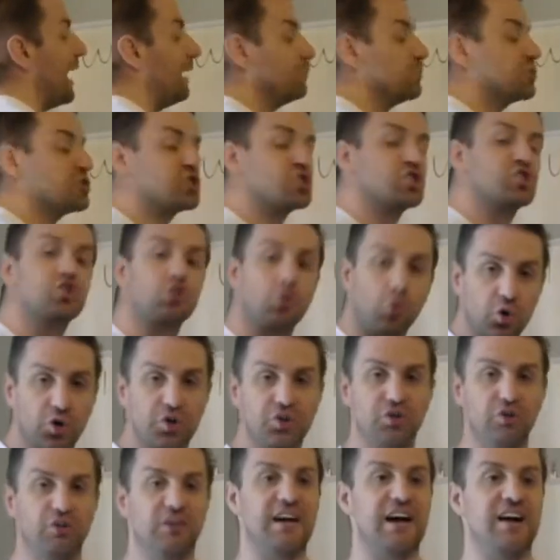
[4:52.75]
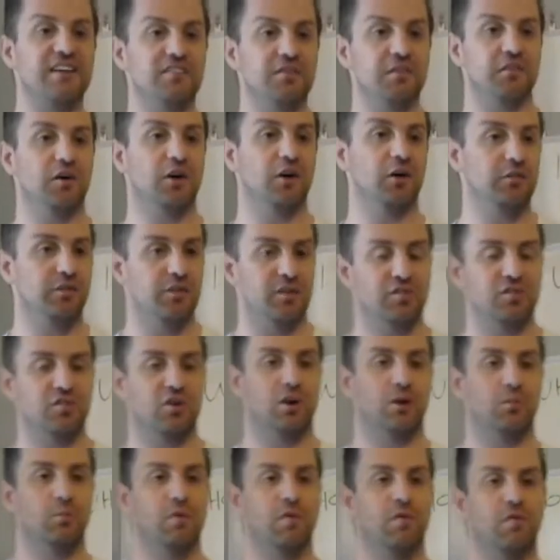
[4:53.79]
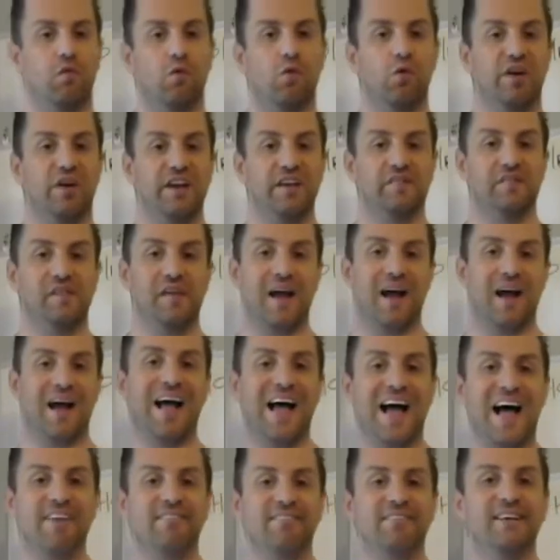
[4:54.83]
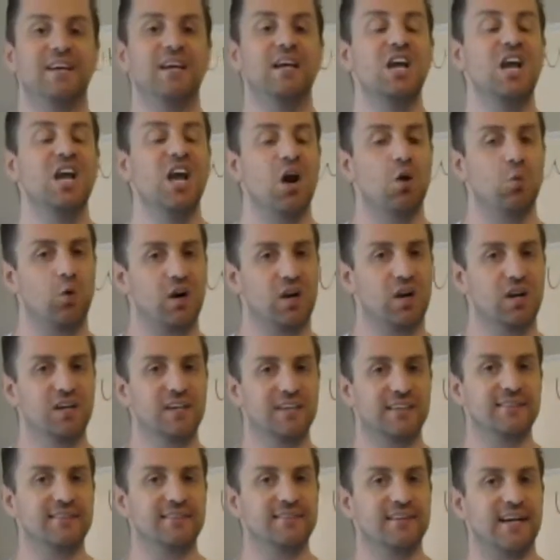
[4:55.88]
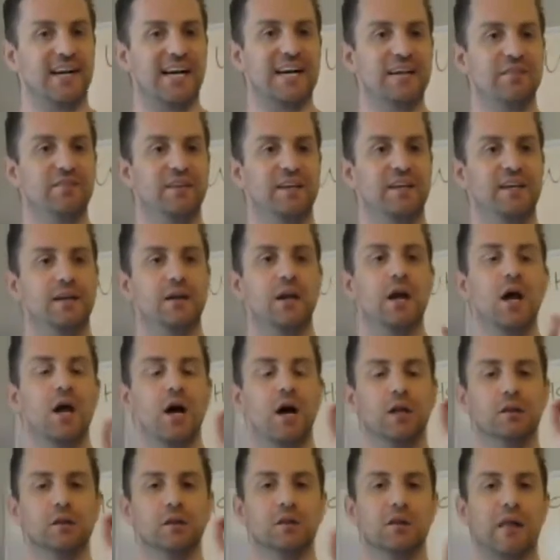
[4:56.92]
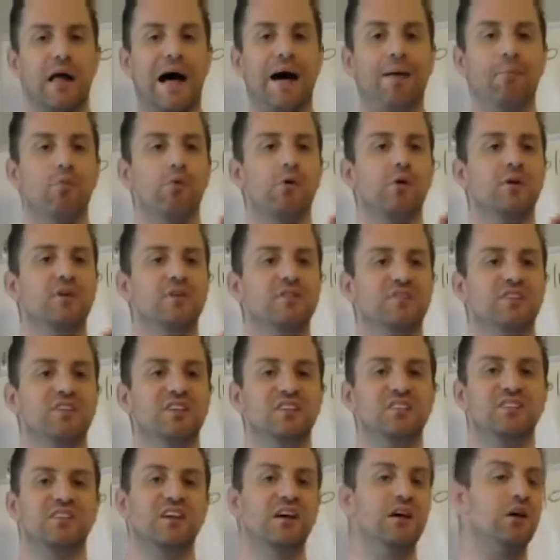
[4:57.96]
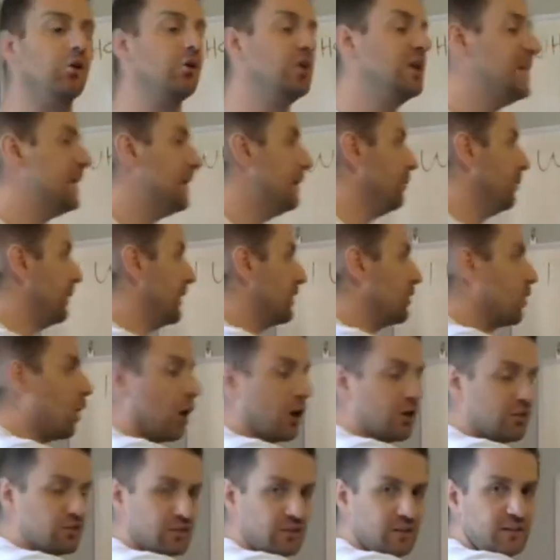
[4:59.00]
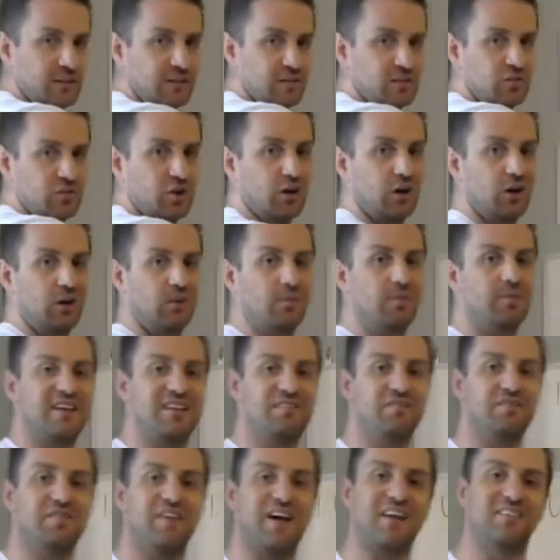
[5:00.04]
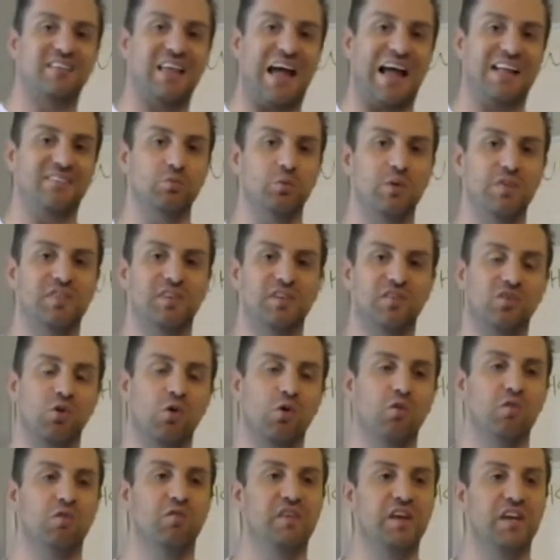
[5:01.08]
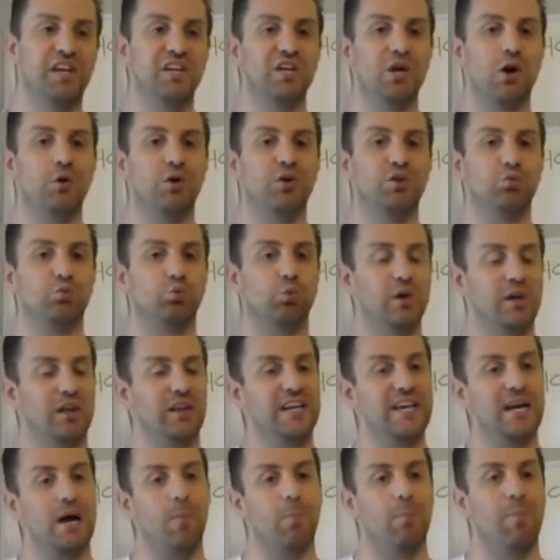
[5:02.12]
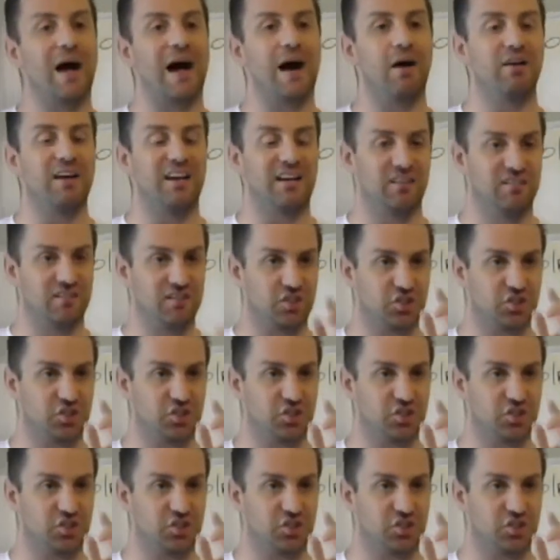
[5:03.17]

sure you guys have heard this term before. If you haven't, we're going to dive in a lot more in detail in regards to this term. In fact, that's what this whole video is really about, and it's going to